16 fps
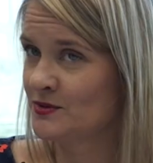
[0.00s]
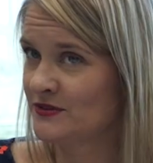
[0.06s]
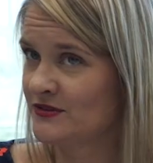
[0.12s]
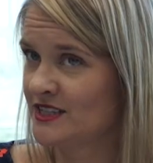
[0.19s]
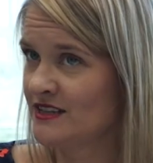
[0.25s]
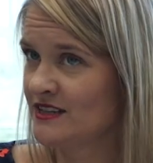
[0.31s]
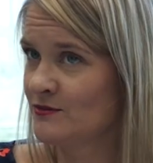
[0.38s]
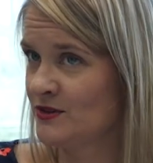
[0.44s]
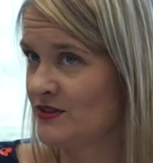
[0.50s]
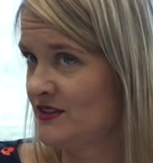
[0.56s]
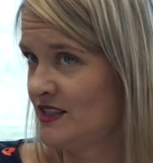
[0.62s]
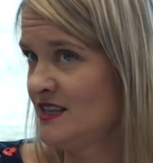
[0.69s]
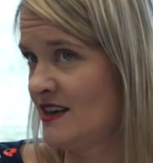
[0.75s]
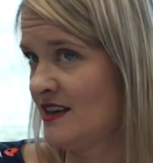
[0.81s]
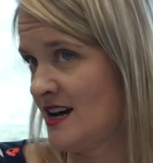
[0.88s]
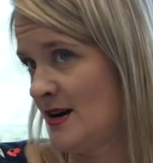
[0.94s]
we've seen
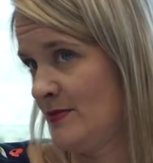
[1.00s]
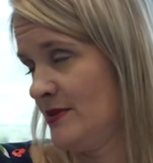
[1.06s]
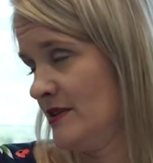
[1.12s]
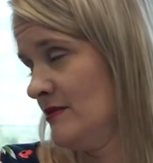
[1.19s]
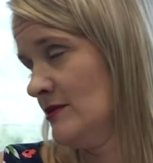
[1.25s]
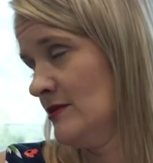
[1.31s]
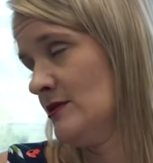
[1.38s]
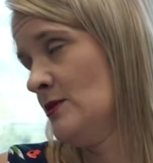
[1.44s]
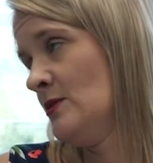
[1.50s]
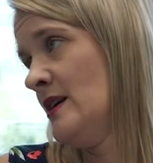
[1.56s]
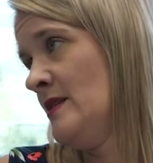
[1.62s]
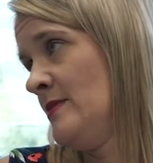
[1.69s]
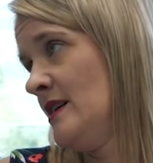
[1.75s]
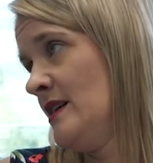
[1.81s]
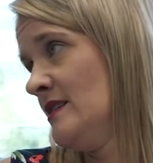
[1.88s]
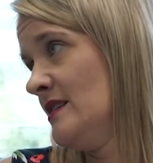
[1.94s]
that happen quite a
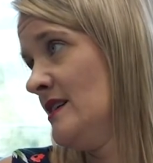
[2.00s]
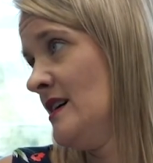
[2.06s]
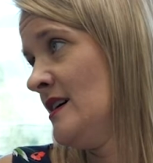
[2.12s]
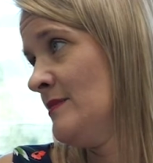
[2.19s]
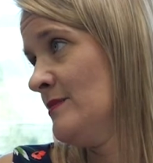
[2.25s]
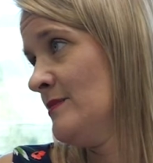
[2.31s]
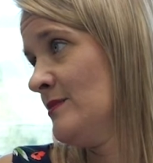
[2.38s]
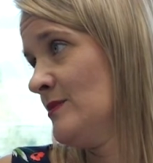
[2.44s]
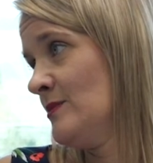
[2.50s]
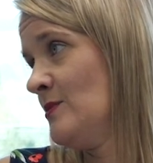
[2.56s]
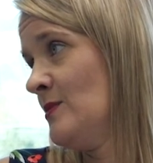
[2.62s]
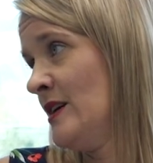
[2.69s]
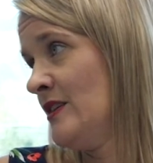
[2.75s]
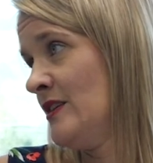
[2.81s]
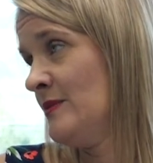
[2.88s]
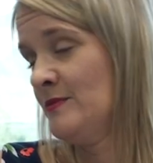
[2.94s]
bit,
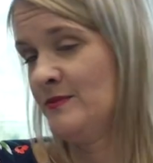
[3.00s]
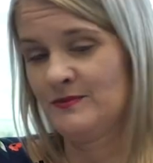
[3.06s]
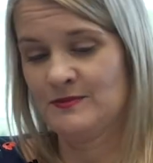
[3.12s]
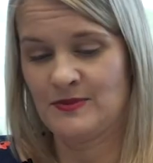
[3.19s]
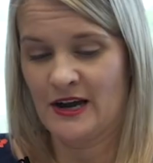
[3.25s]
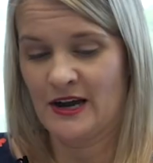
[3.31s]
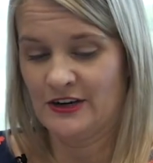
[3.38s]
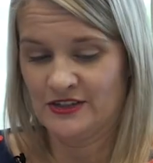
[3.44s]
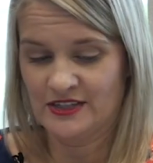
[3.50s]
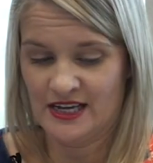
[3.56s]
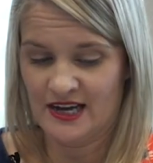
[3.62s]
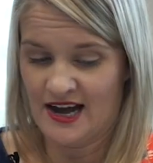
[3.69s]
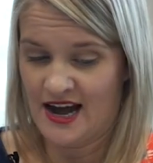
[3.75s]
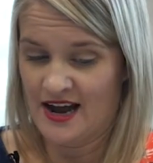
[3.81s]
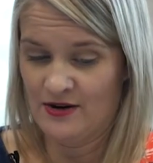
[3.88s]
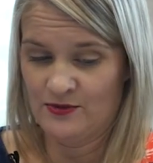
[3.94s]
where buyers say,
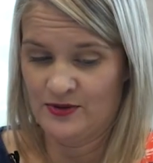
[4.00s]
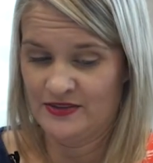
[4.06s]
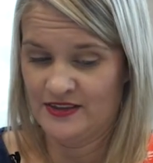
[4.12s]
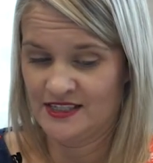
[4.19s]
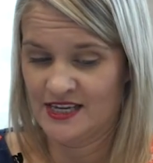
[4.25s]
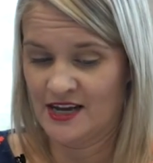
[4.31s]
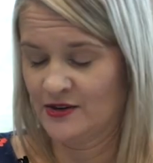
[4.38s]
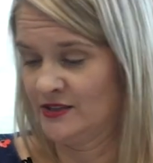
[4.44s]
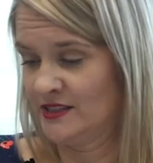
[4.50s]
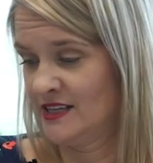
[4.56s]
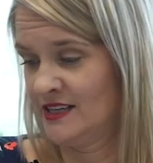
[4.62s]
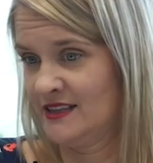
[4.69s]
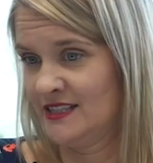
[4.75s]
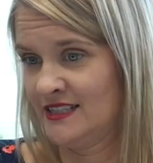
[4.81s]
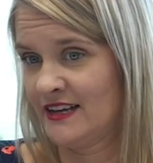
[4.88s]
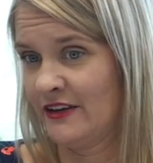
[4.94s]
I don't want this house,
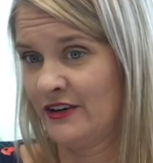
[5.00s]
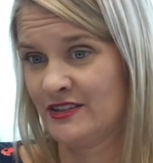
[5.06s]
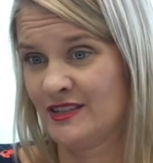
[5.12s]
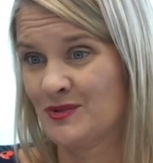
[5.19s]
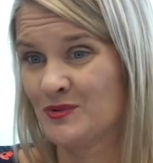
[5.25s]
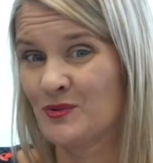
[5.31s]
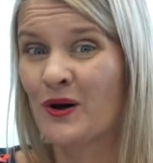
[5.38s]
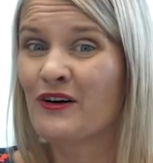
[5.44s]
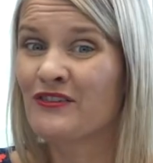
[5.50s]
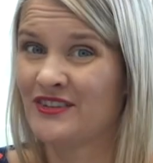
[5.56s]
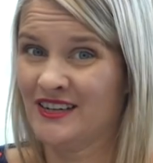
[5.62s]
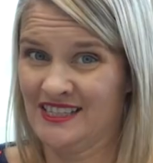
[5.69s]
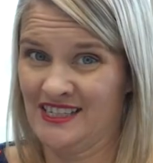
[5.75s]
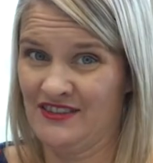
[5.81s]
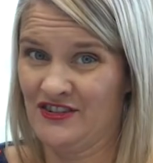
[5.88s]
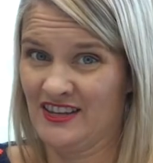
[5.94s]
and the seller says, well, I'll
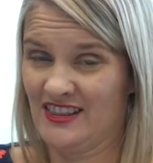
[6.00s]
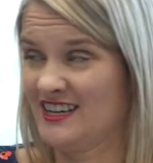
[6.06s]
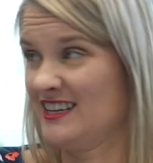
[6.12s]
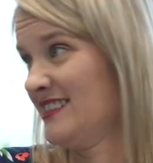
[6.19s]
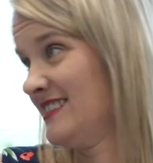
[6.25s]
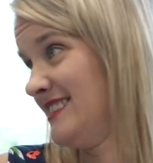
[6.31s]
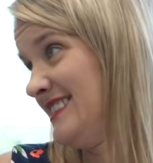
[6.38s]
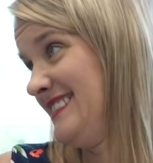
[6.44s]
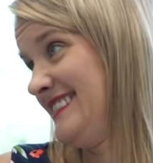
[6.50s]
fix everything.